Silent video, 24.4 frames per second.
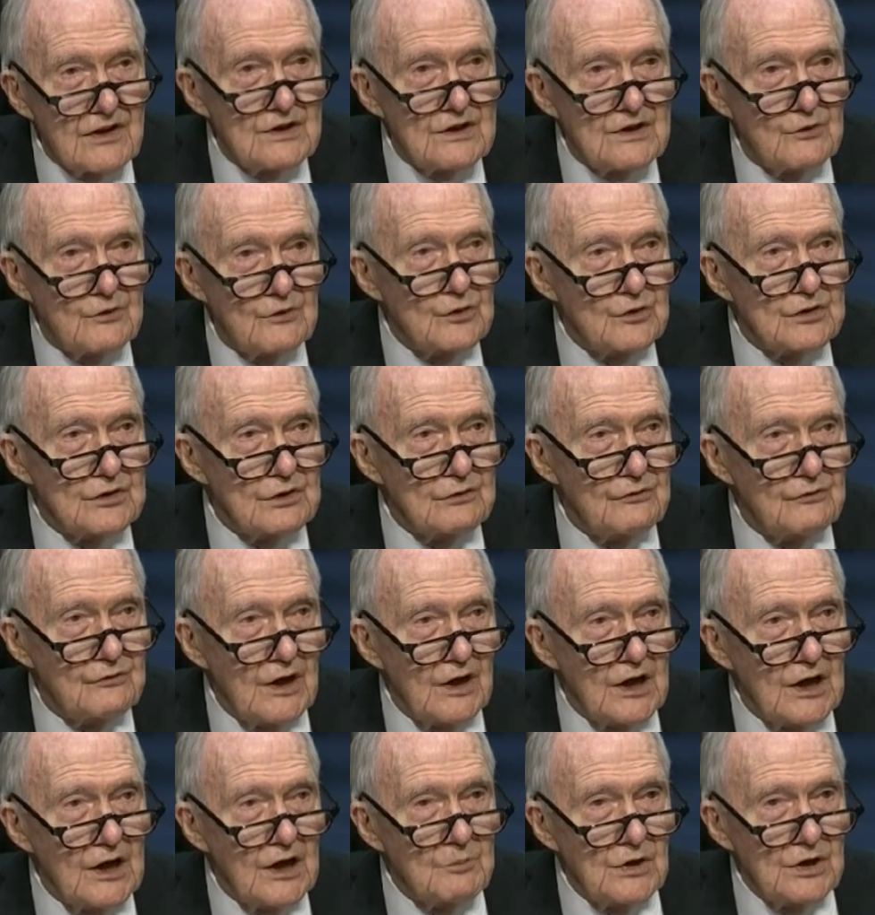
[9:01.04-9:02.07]
different
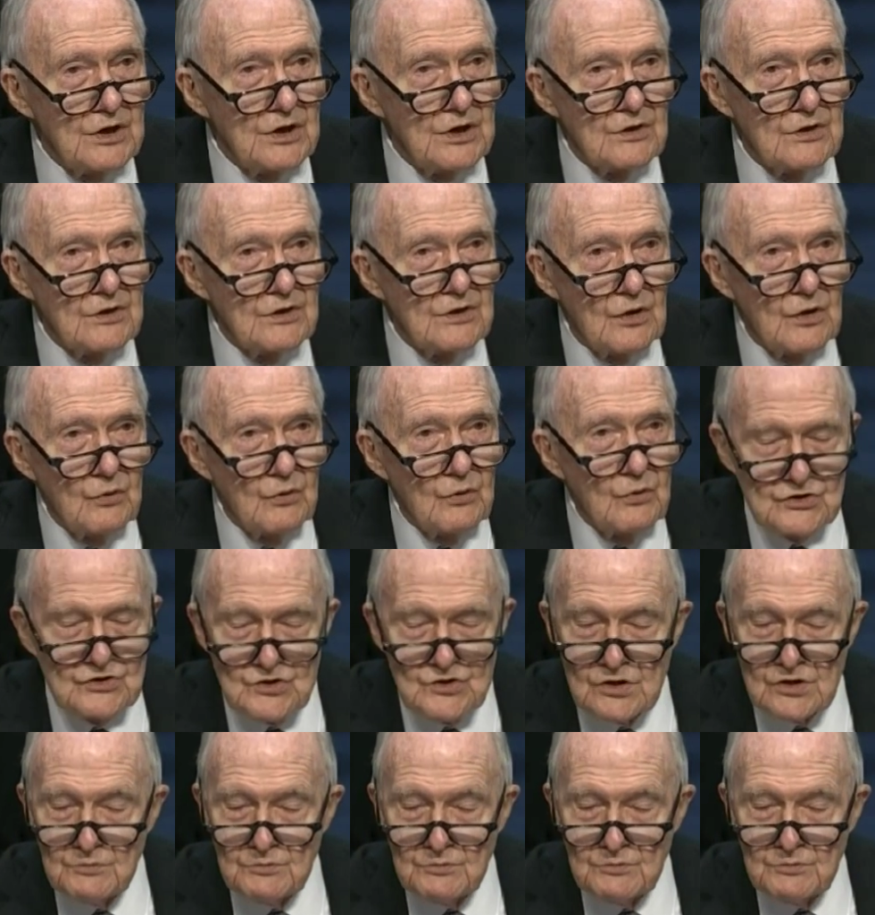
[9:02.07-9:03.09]
development which
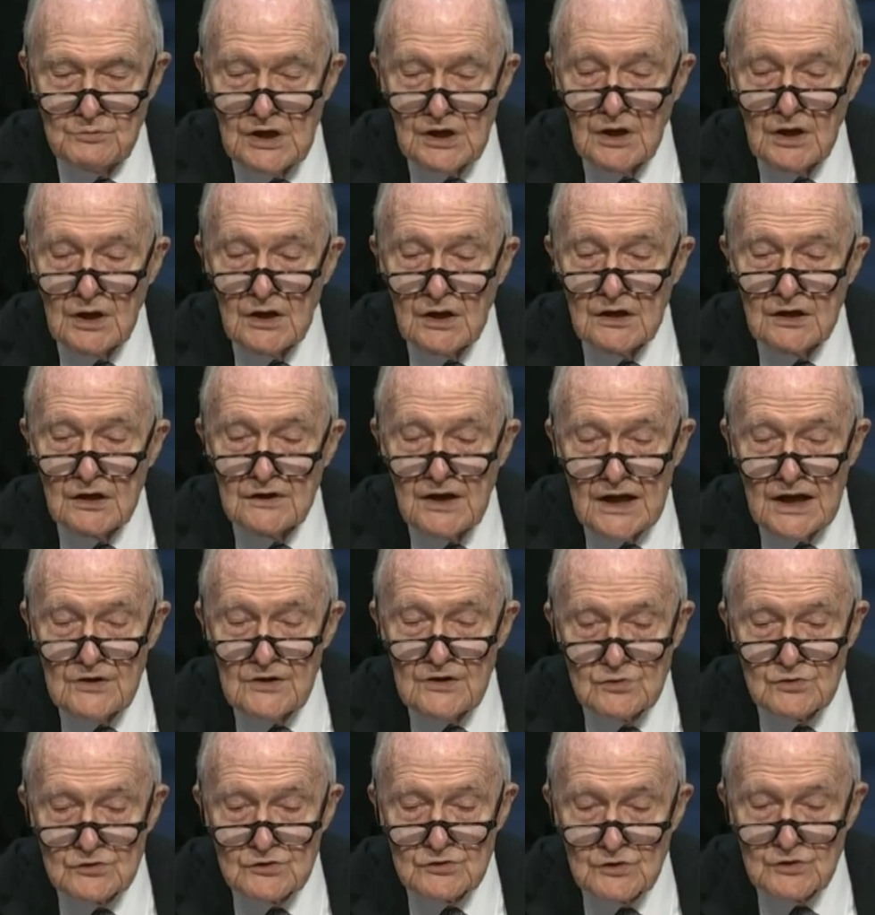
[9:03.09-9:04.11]
could be
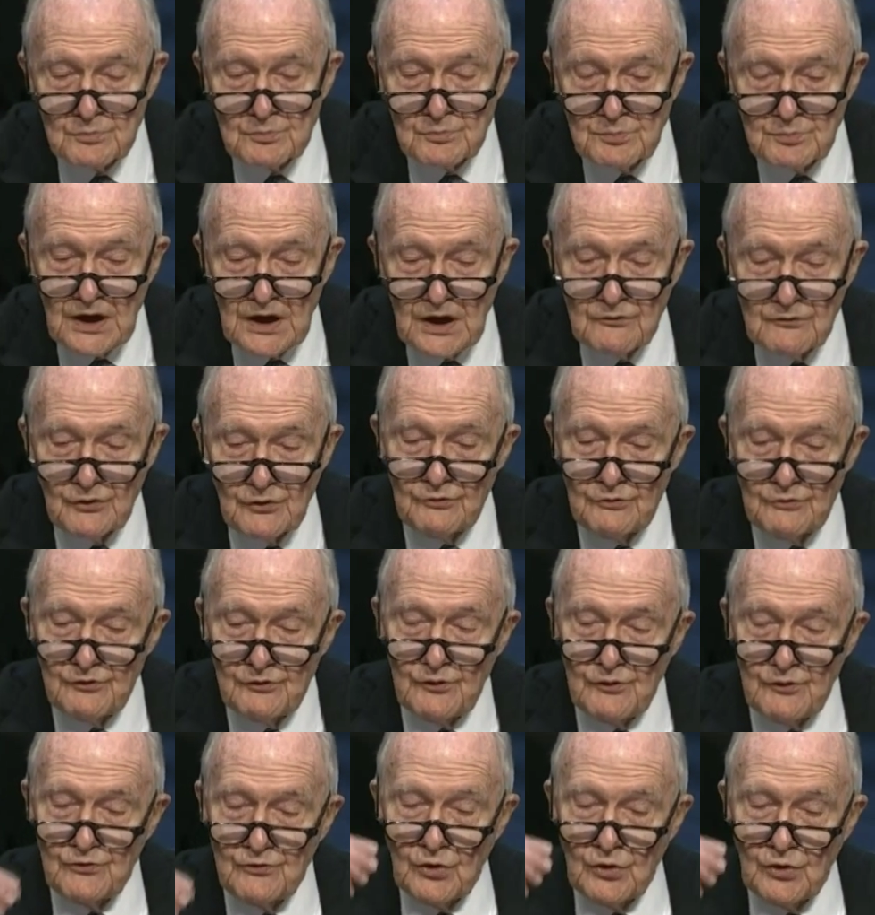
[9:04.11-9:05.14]
dangerous or painful
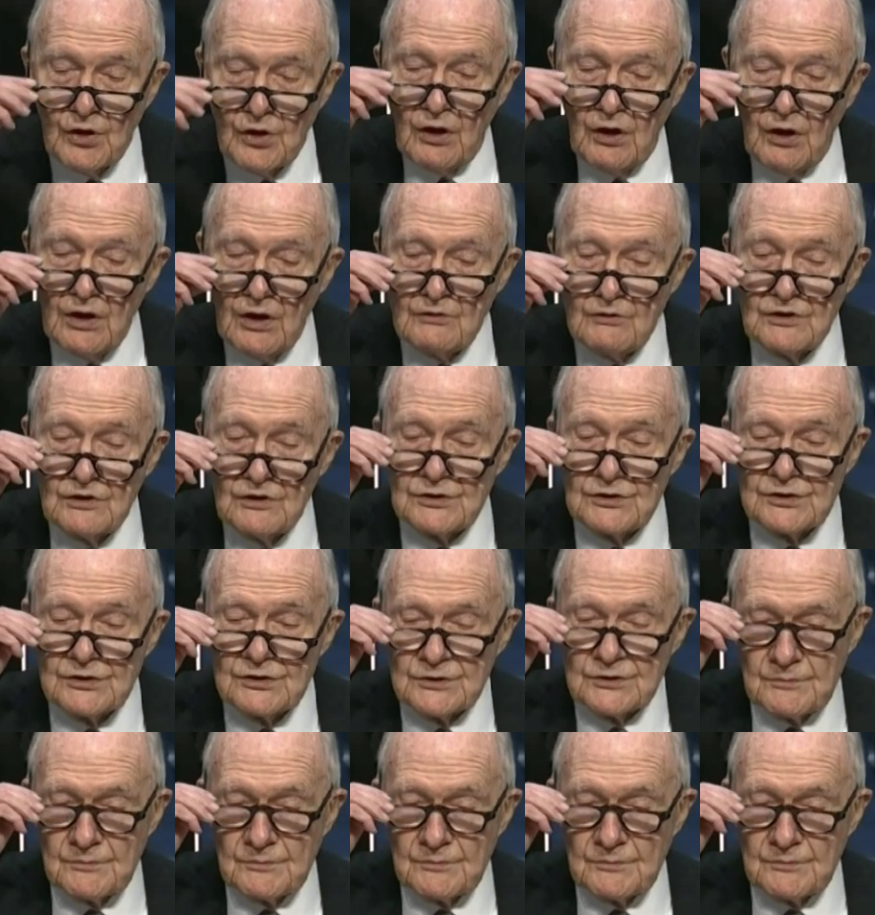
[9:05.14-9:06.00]
for all of us.